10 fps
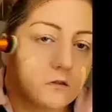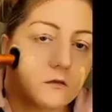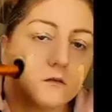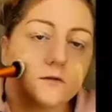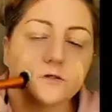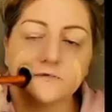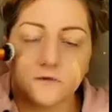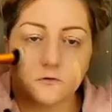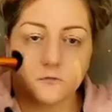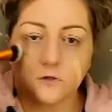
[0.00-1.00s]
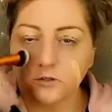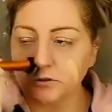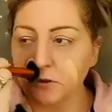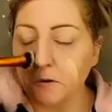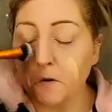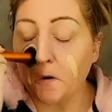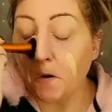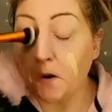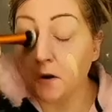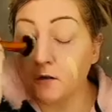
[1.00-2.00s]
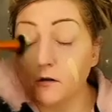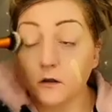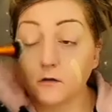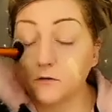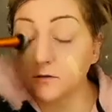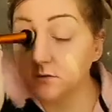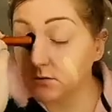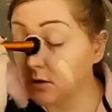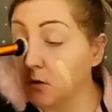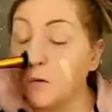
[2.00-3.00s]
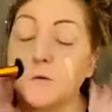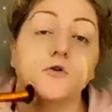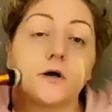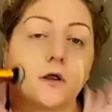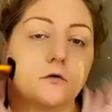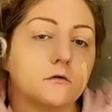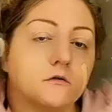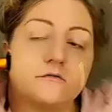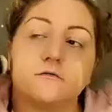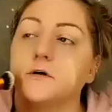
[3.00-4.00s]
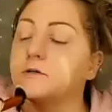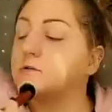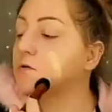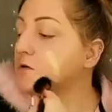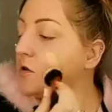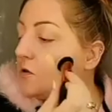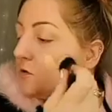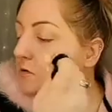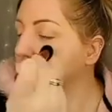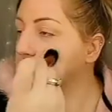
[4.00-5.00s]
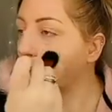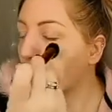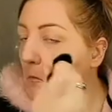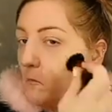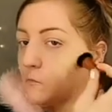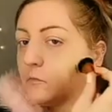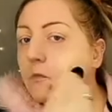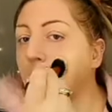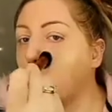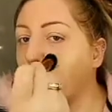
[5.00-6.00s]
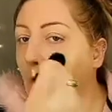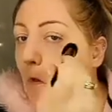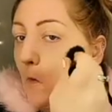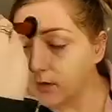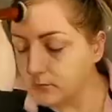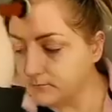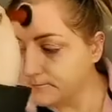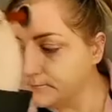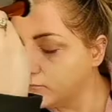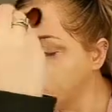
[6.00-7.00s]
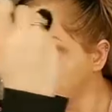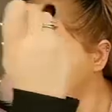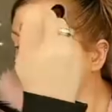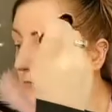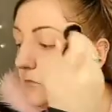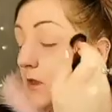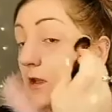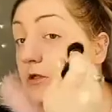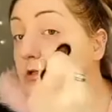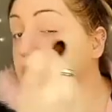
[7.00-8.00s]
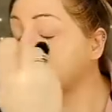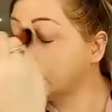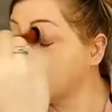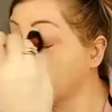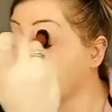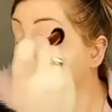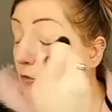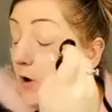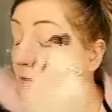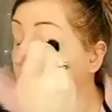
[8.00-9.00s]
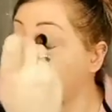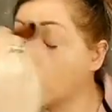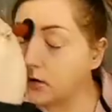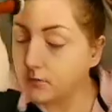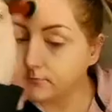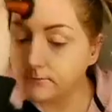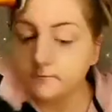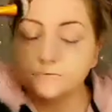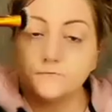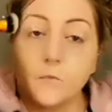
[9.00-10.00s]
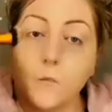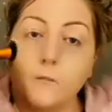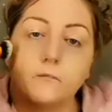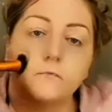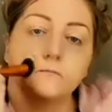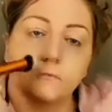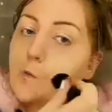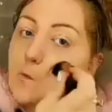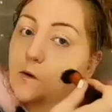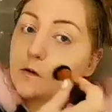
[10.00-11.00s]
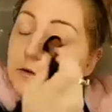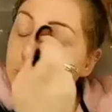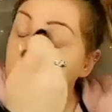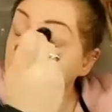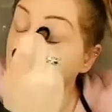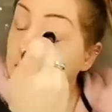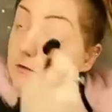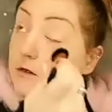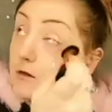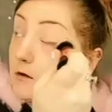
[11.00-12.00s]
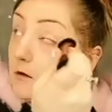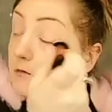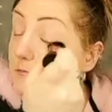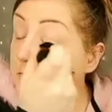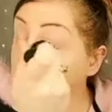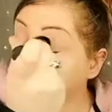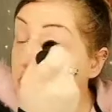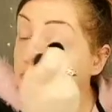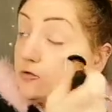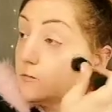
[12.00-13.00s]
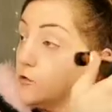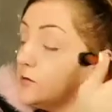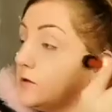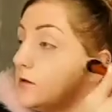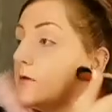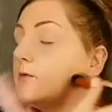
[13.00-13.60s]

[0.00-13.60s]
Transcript: This foundation does dry down a little faster than others, so can't let it just sit there forever. I just try to get it distributed.